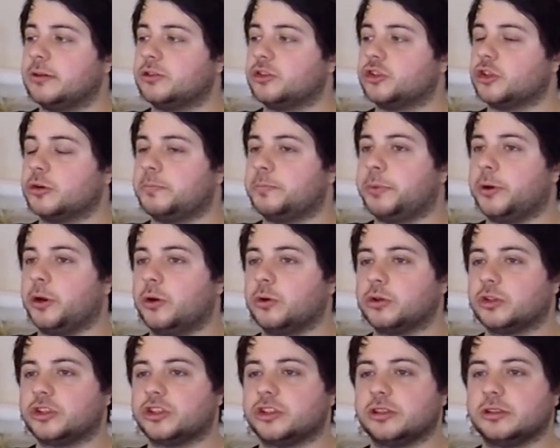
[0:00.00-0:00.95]
Some
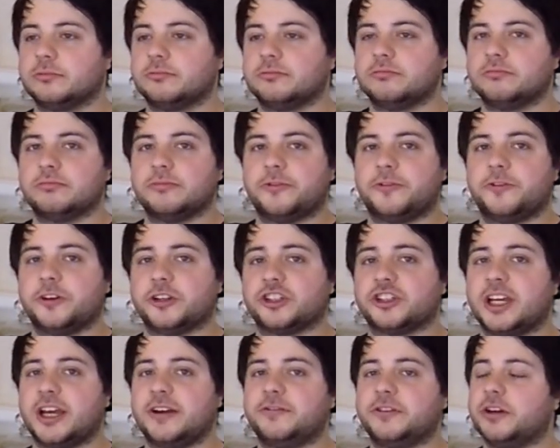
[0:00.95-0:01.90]
plugs, for
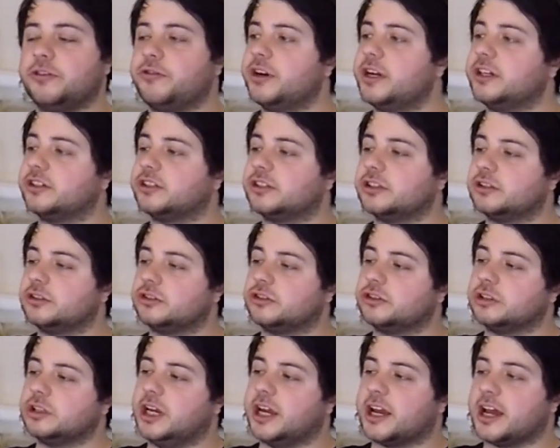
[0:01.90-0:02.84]
safety
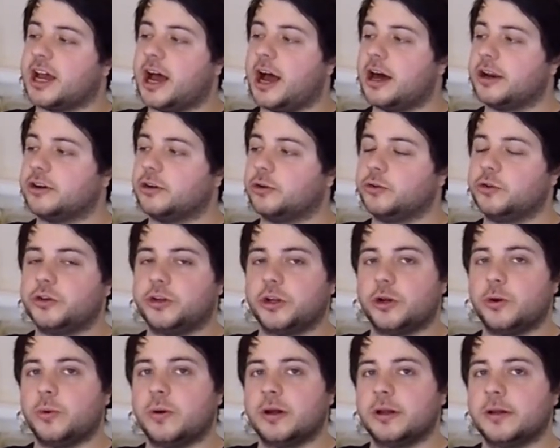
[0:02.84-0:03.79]
reasons, you can't
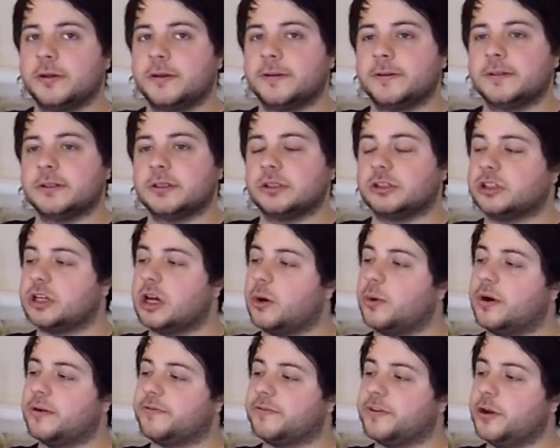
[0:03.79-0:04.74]
undo.
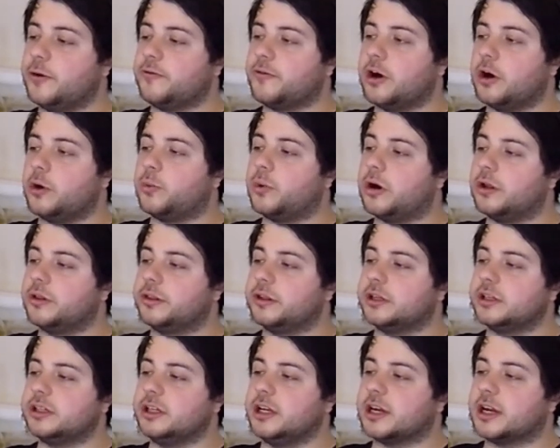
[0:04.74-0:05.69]
So if you've got one
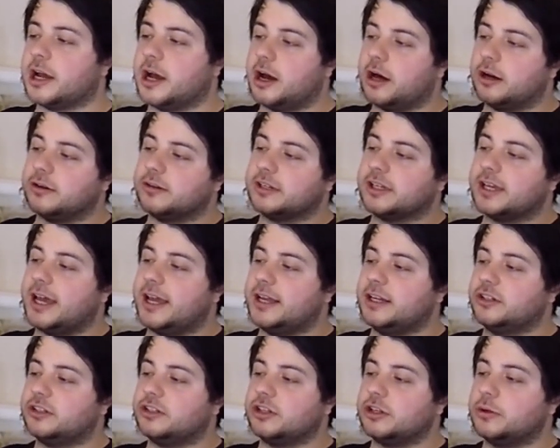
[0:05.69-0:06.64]
that you can't get
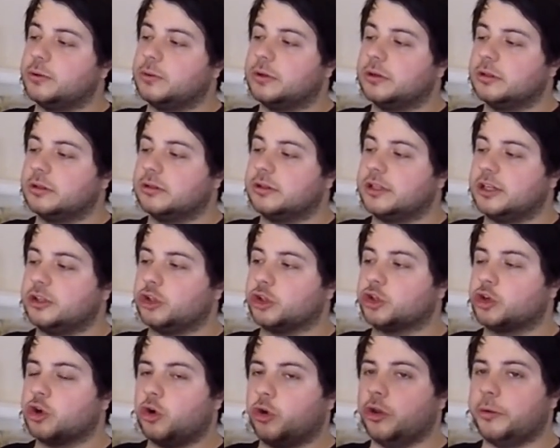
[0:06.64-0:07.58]
into, then
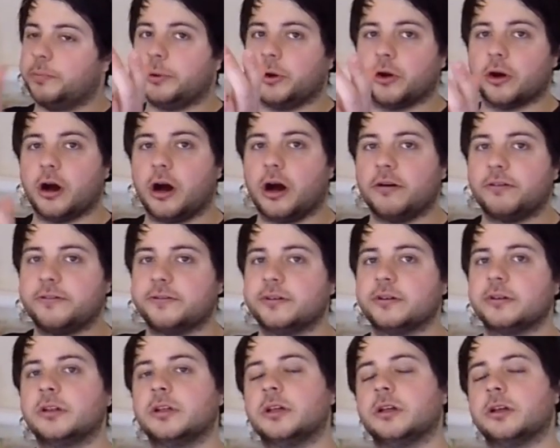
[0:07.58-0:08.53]
just cut the plug off,
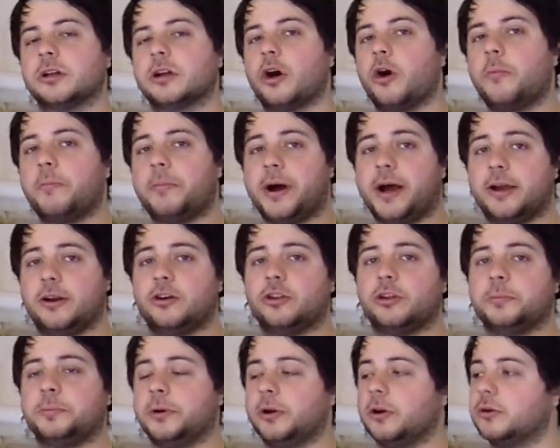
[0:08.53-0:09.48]
go and buy
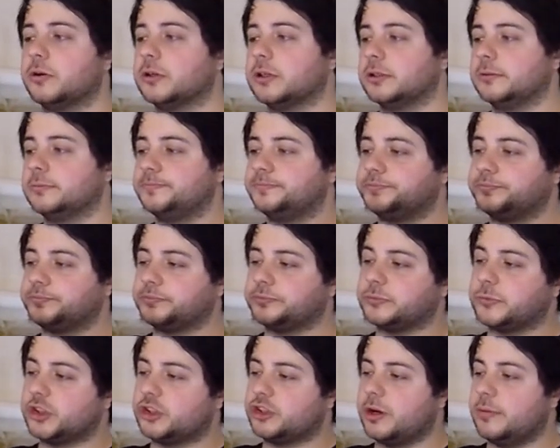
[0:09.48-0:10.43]
another plug,
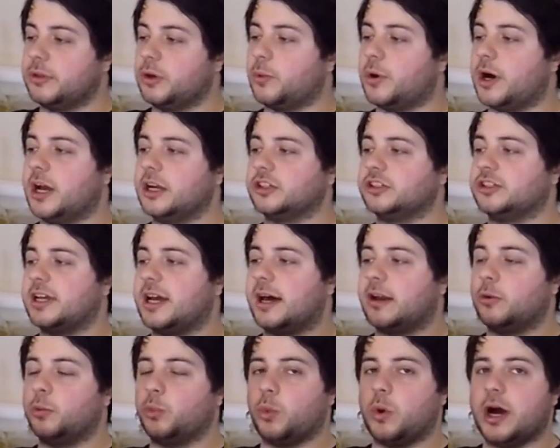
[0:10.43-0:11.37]
strip the wires down
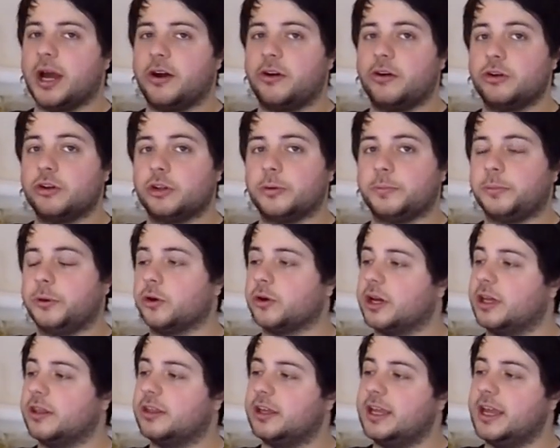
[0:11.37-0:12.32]
and wire another plug
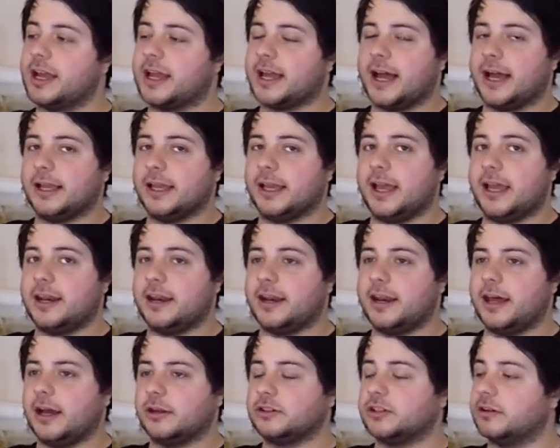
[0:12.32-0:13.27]
in that you can get in
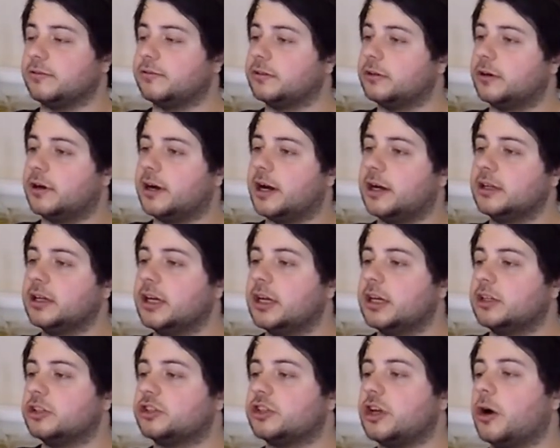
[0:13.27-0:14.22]
and out of, alright?
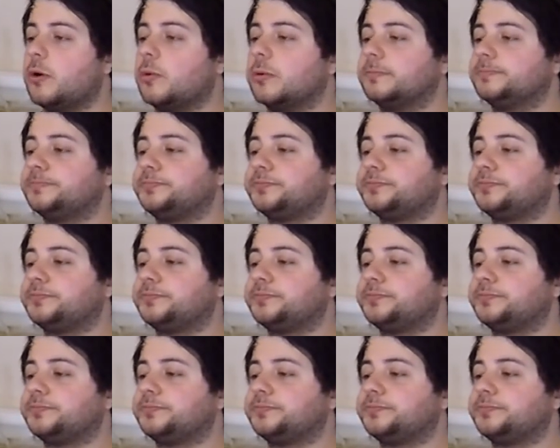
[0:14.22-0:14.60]
So,